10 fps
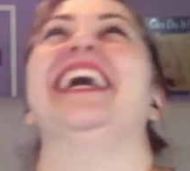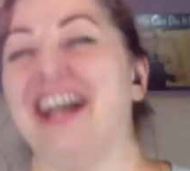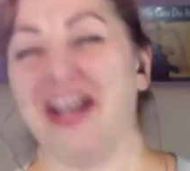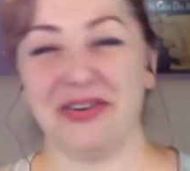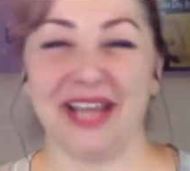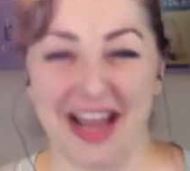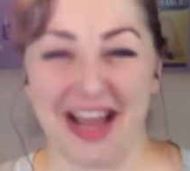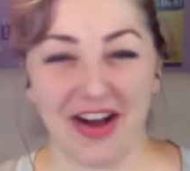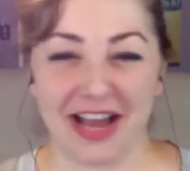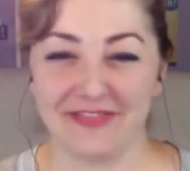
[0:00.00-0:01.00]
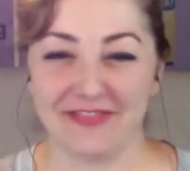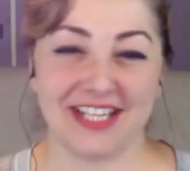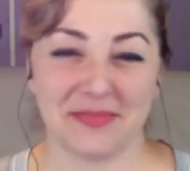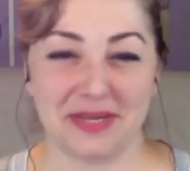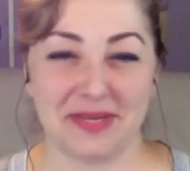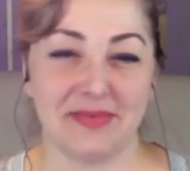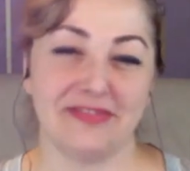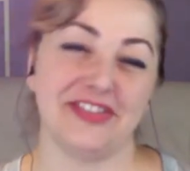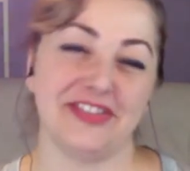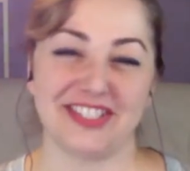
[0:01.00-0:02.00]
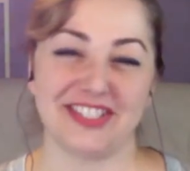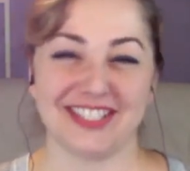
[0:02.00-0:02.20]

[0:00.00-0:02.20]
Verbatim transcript: Okay, I'll have to get some people first.